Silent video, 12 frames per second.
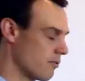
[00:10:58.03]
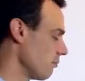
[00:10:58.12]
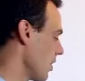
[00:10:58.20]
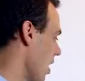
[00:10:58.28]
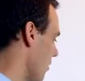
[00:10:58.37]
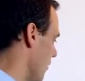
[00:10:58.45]

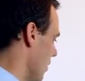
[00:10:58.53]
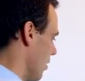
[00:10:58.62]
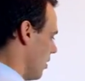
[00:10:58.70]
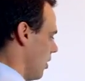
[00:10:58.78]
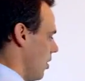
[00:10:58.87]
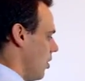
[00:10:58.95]
coffee.
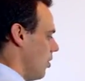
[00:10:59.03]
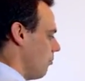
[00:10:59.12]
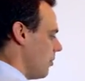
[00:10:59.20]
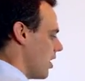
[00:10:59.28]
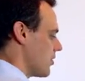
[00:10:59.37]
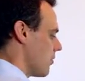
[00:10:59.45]

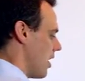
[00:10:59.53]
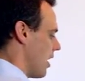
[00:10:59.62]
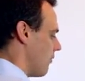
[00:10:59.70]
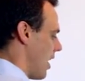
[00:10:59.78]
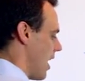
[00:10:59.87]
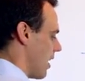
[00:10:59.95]
We also
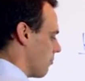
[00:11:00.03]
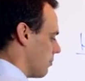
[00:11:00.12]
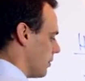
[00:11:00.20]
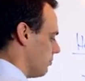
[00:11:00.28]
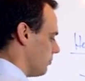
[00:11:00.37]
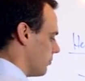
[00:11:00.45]
have AMP.
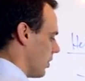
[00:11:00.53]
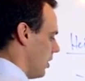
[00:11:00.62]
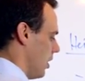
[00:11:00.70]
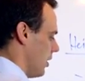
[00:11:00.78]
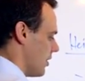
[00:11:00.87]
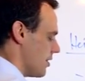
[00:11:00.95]

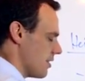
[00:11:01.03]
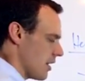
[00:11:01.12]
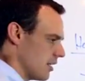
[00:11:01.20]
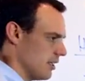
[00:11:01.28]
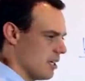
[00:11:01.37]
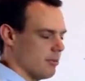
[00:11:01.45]
This is
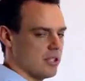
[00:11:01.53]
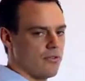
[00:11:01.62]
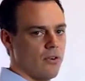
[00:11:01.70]
on the label as